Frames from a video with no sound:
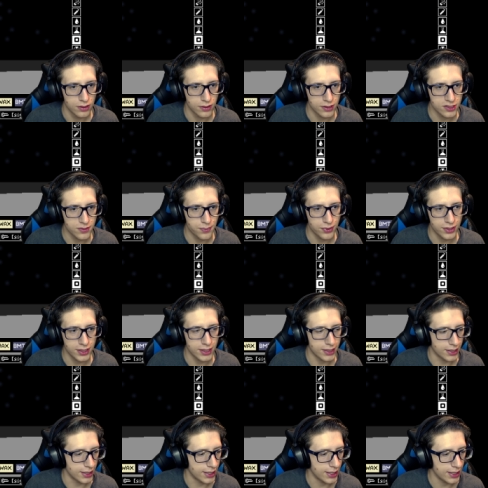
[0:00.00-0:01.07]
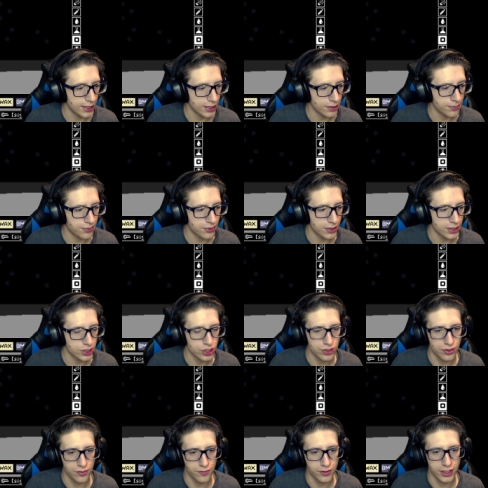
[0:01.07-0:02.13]
Let's put it in a high pressure
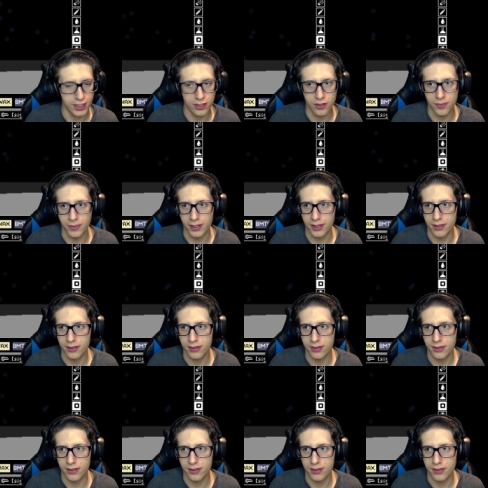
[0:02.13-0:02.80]
environment.